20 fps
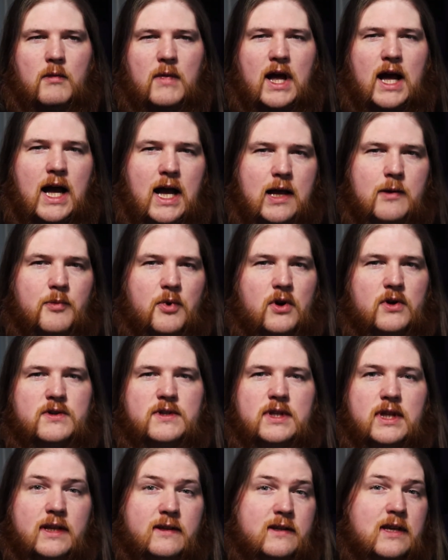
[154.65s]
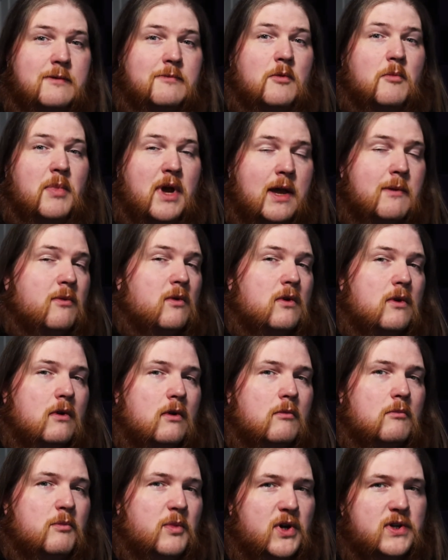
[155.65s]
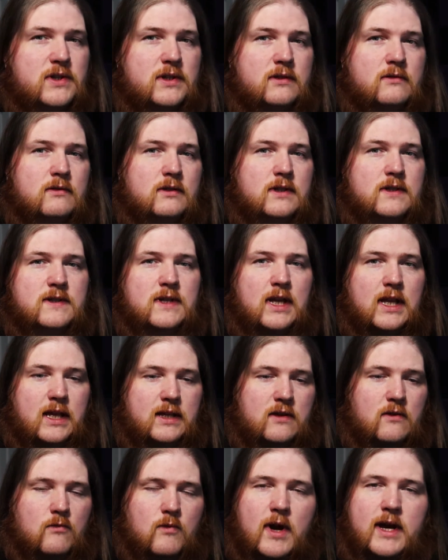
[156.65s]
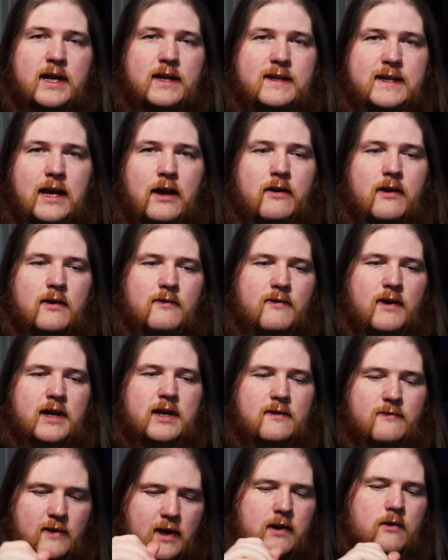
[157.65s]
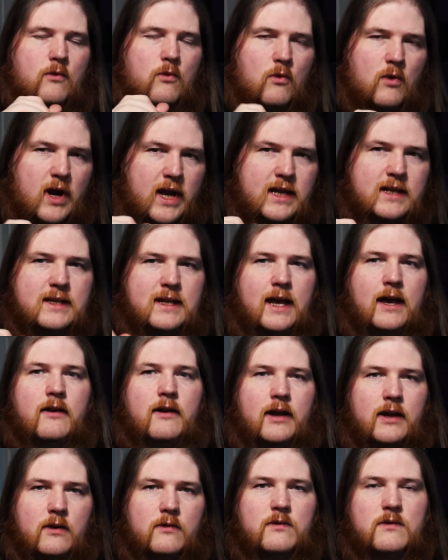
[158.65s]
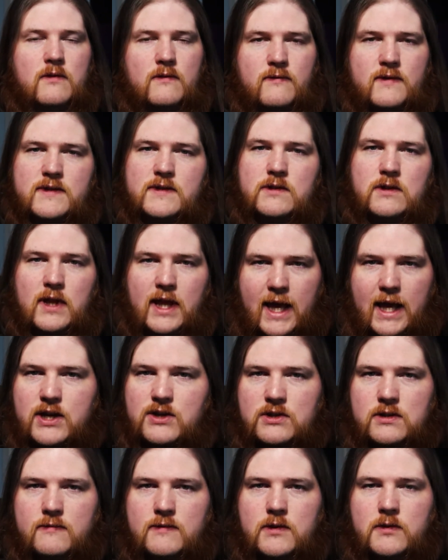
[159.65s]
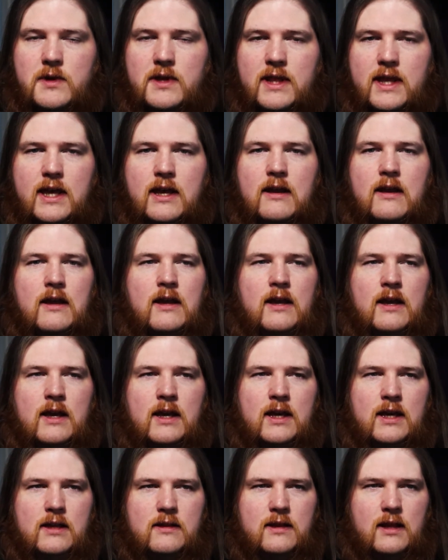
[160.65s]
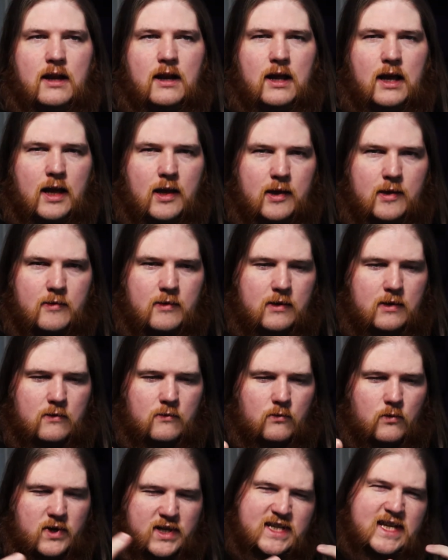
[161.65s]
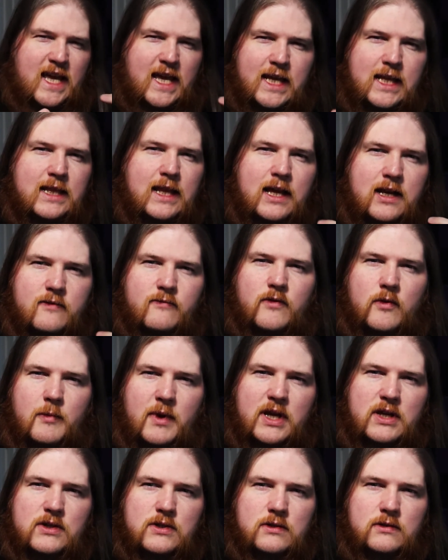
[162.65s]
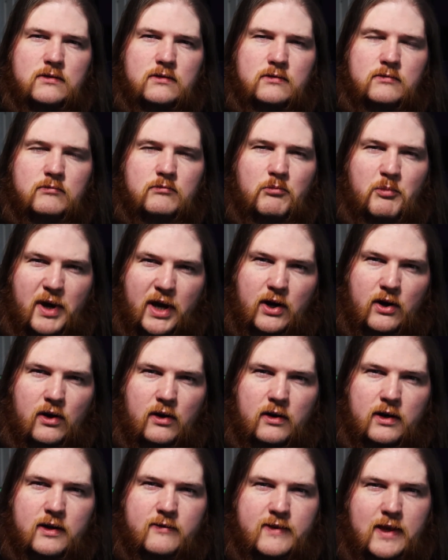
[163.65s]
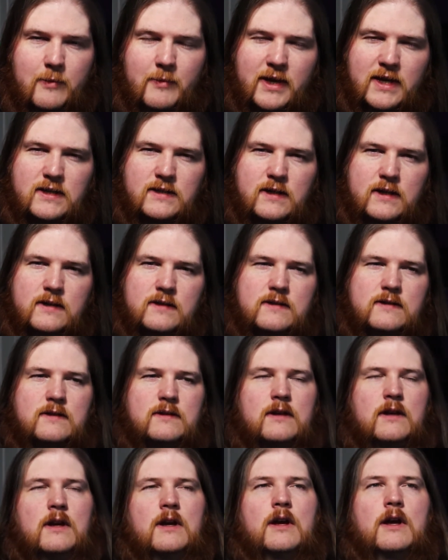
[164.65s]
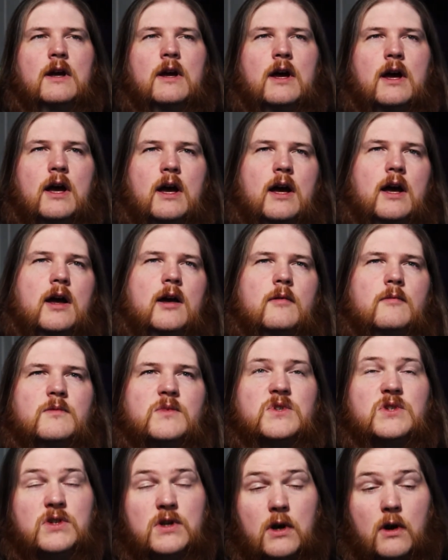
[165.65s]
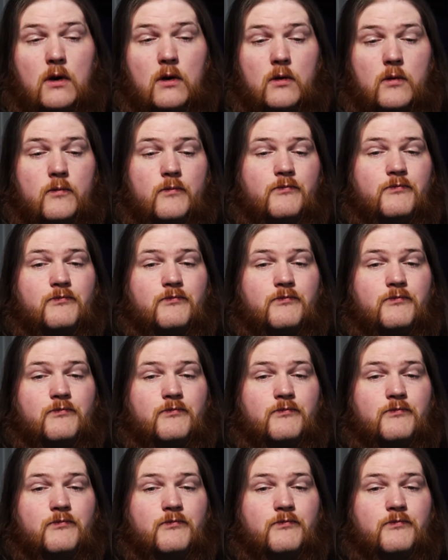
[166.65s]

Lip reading: I personally like to keep a paper budget because I like to write it down. I find if I write down and go through the physical action of doing that, then I retain that information better, if that makes sense. So